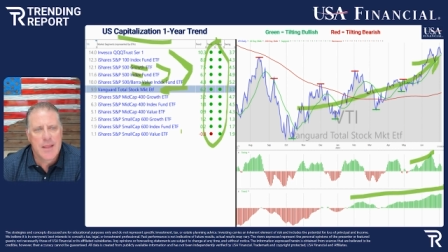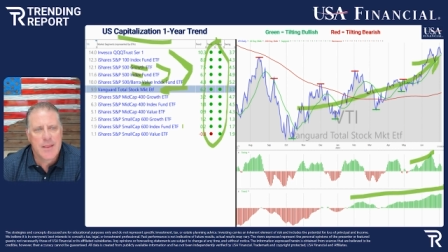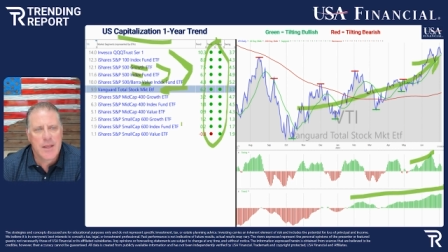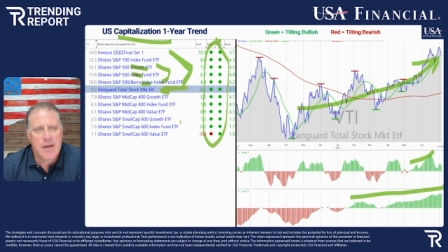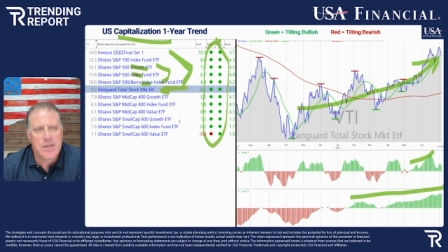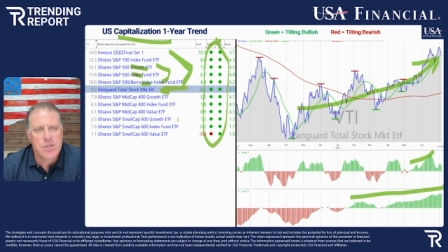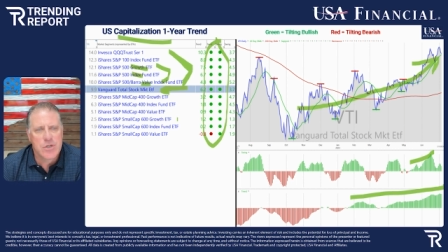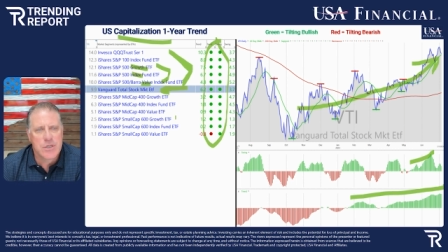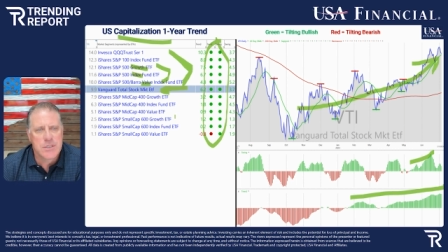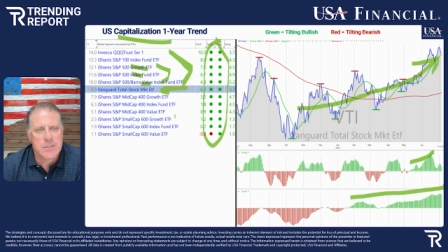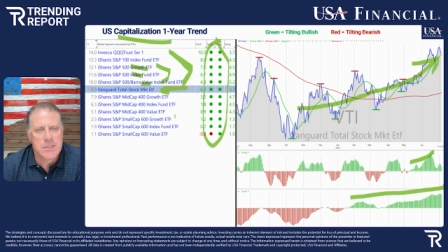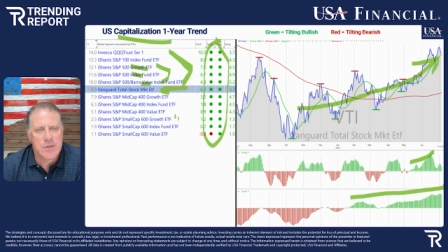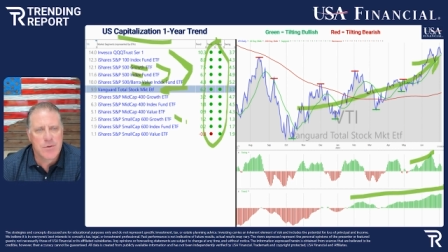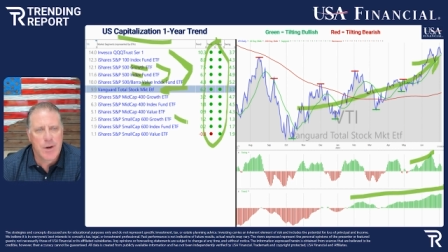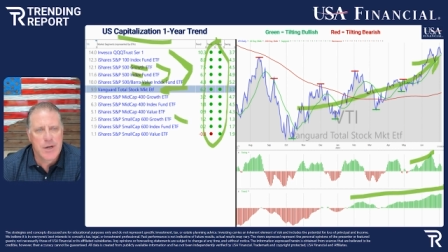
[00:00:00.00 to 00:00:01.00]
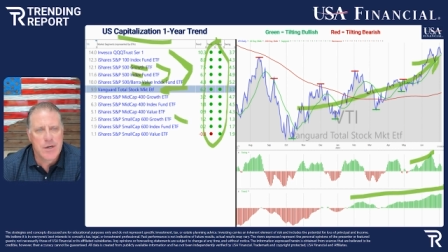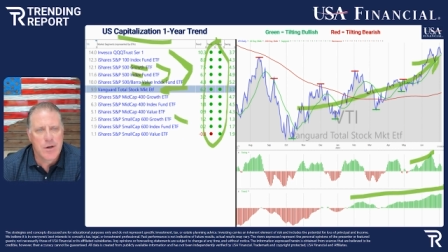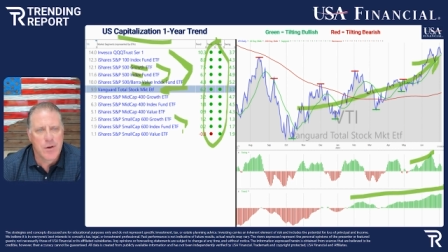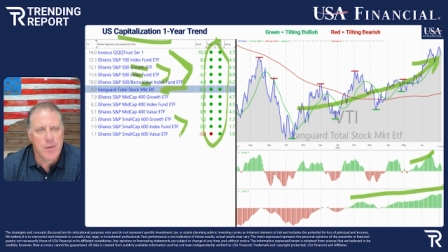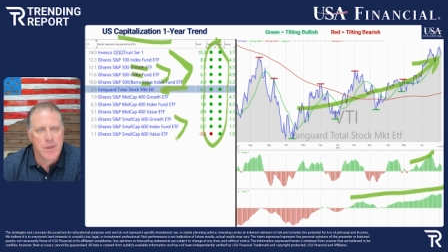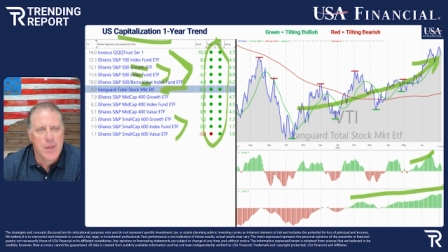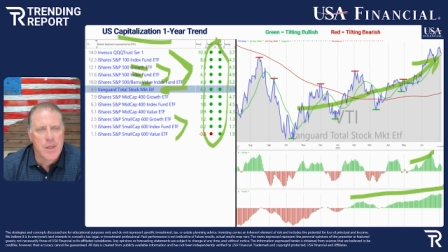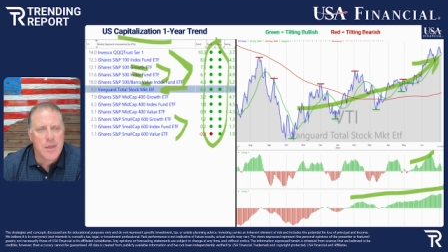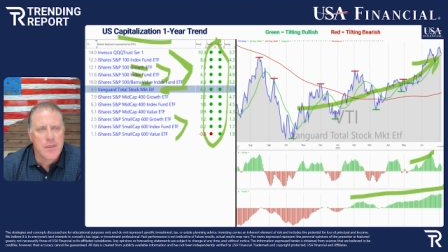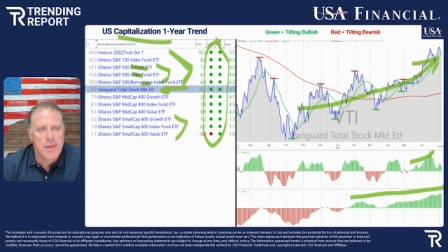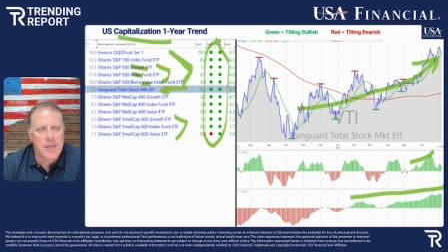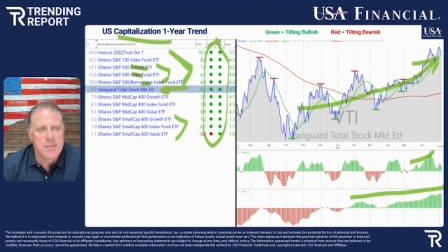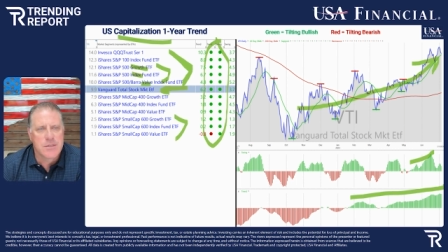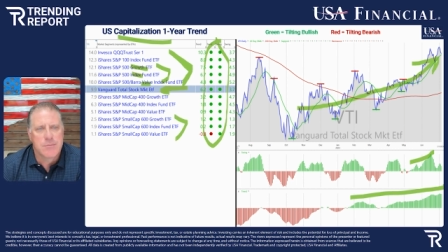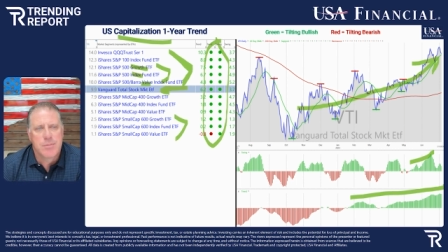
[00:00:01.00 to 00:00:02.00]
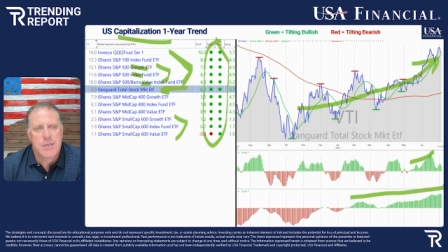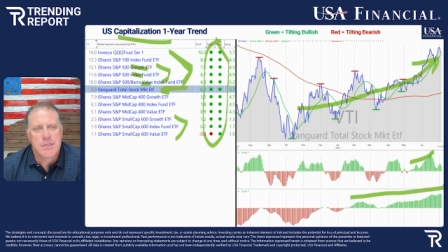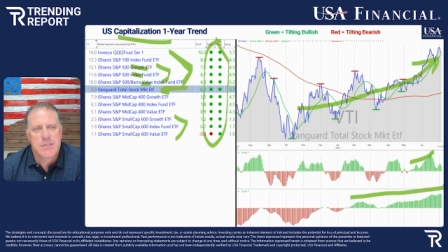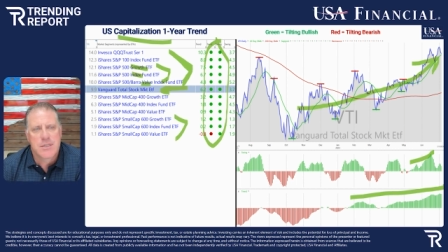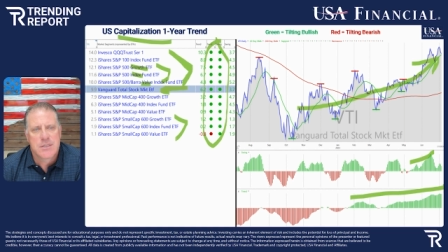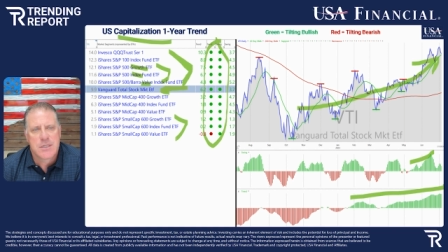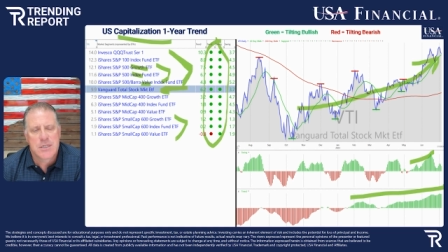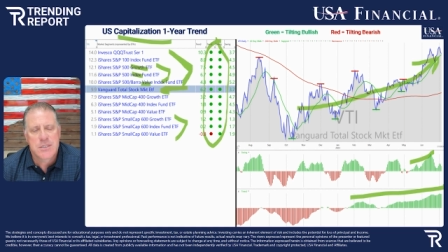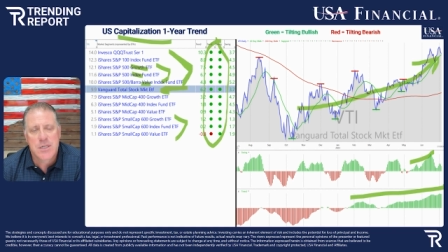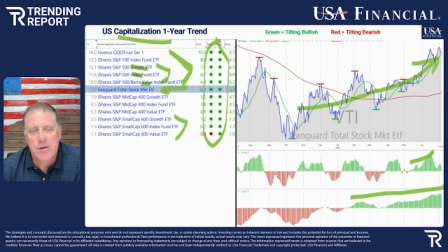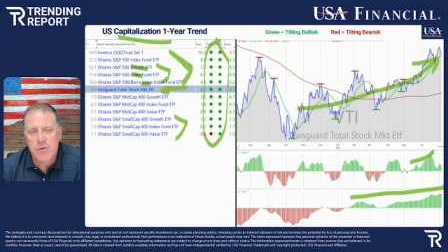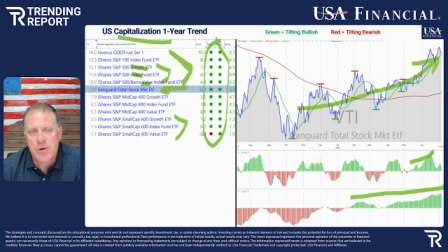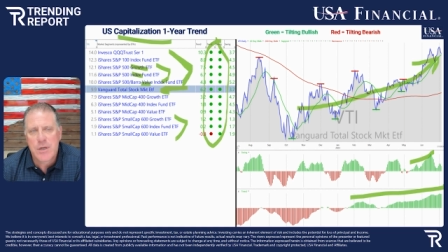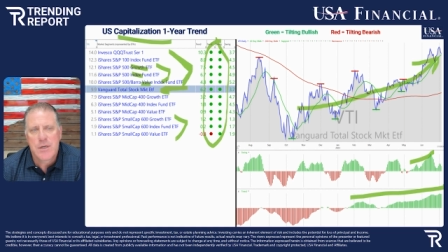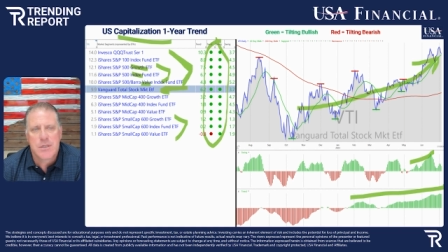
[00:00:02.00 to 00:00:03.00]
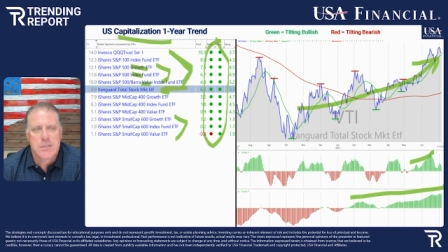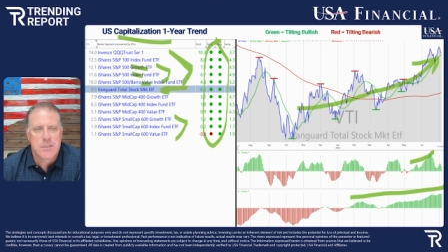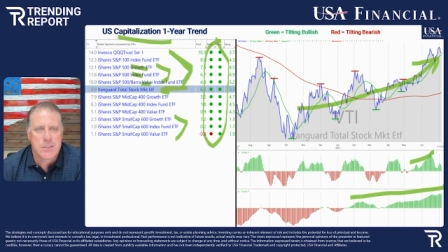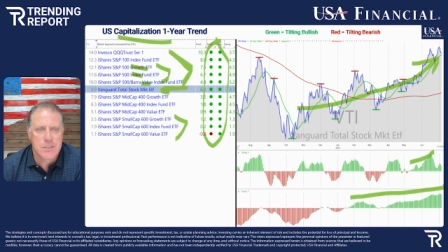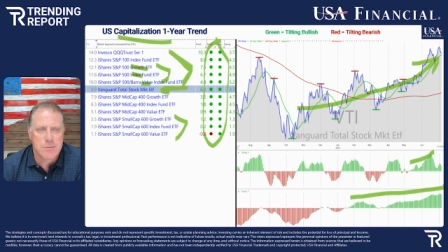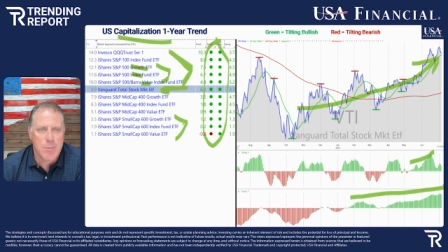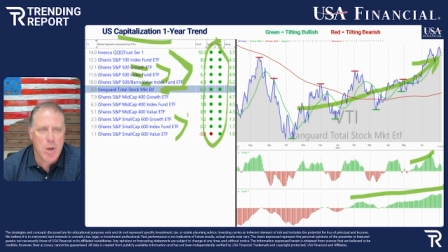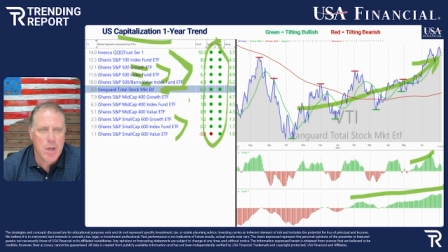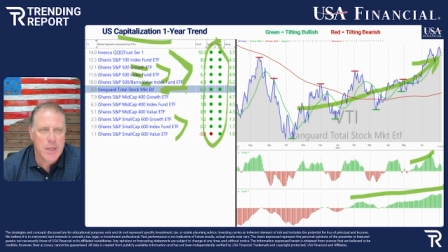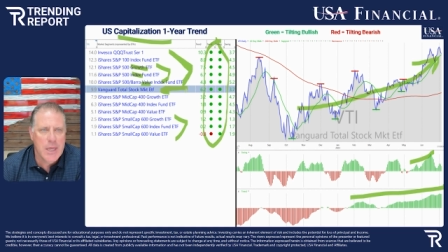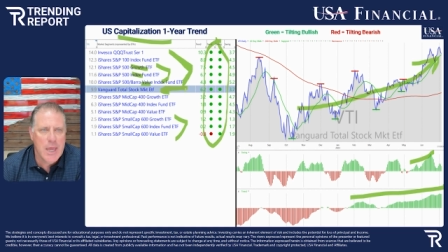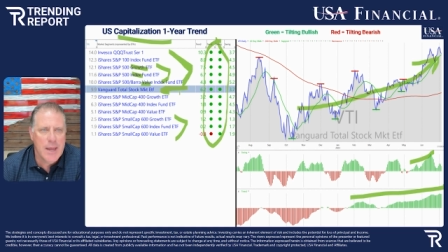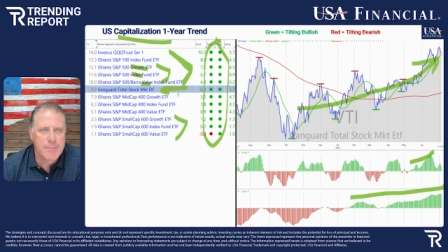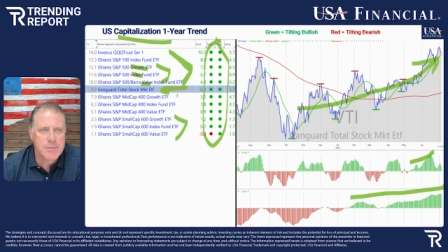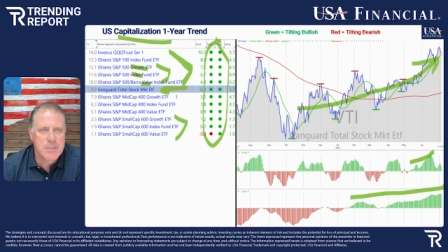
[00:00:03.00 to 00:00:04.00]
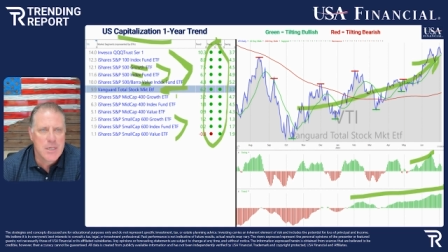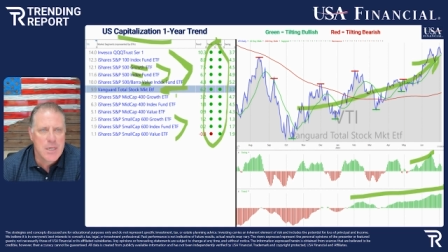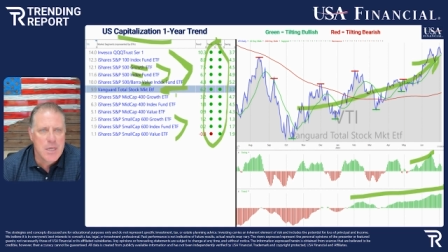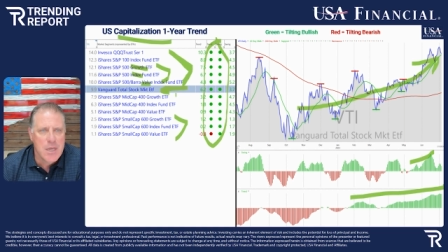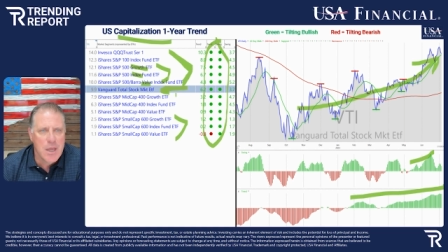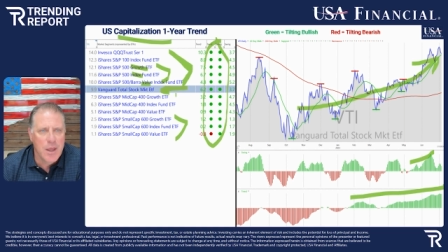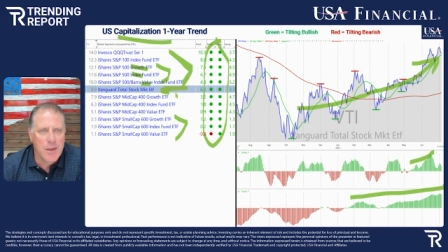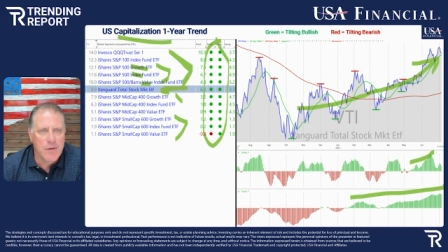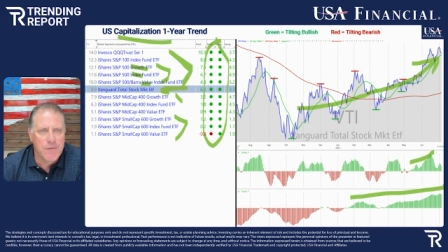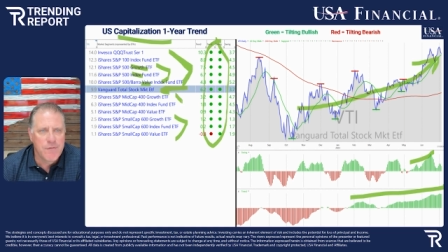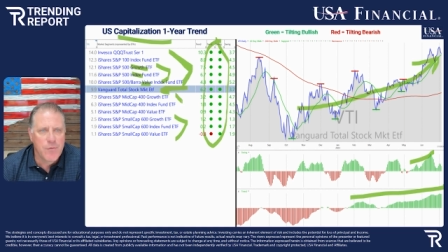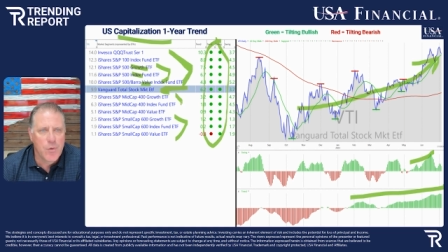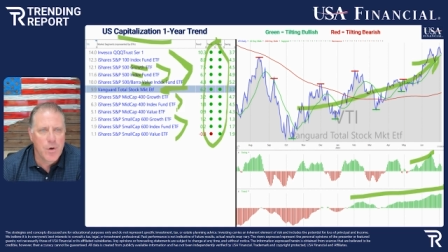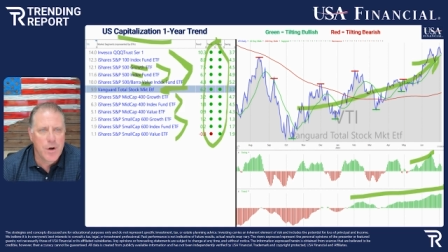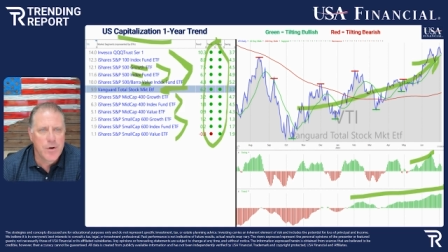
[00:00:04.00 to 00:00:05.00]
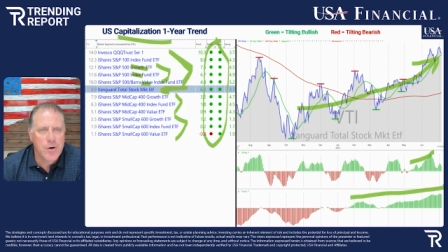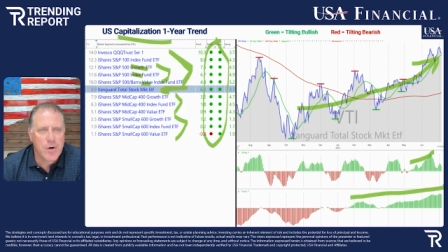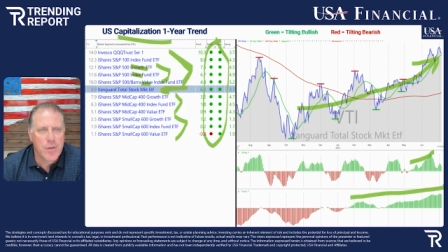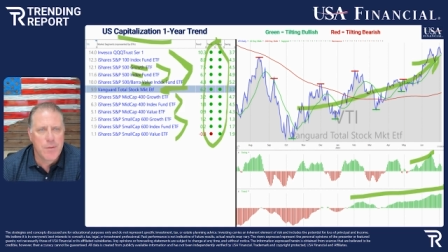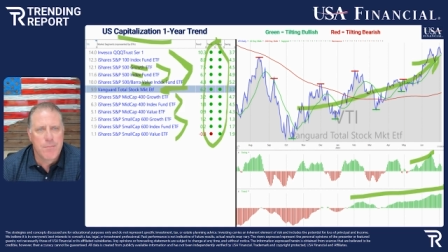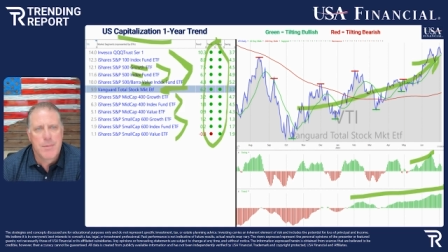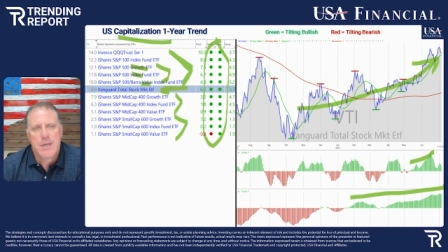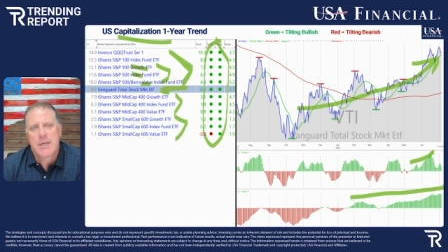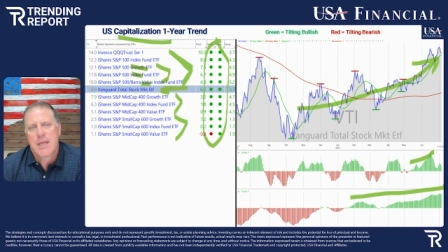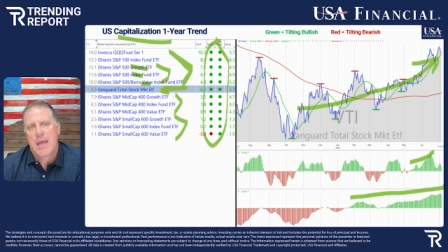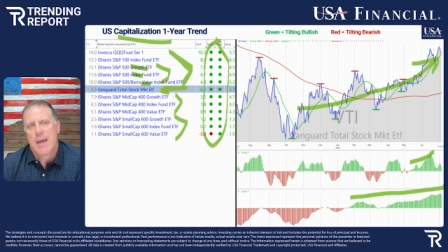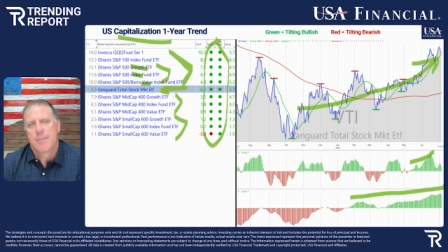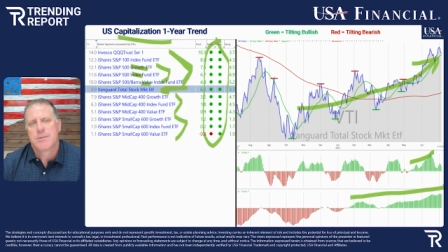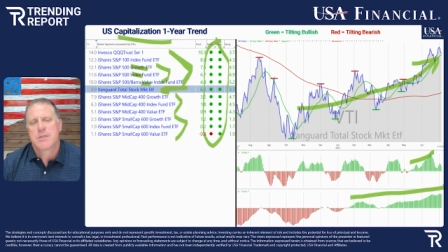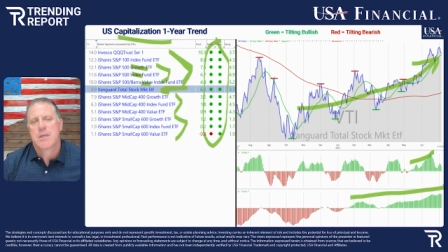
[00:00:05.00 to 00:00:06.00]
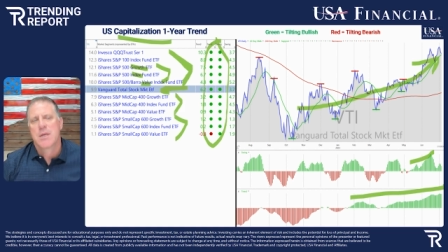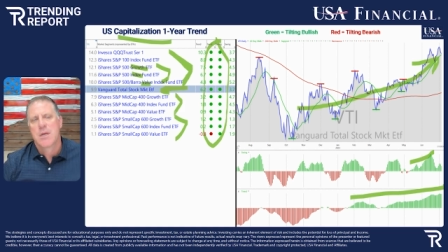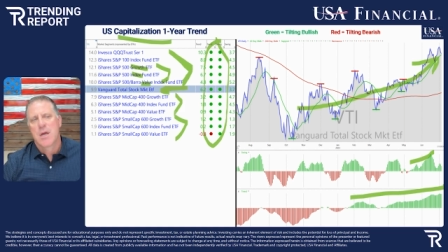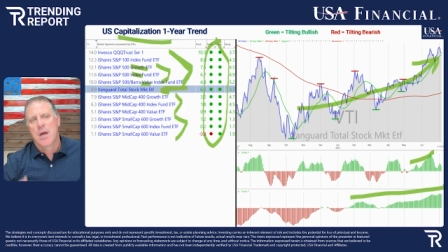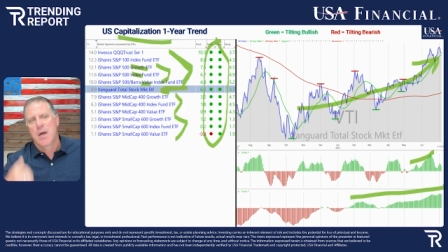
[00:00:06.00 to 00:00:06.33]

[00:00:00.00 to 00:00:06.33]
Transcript: And then, as you can see right here, the S&P 600 is the small caps, and the 400 are the mid caps.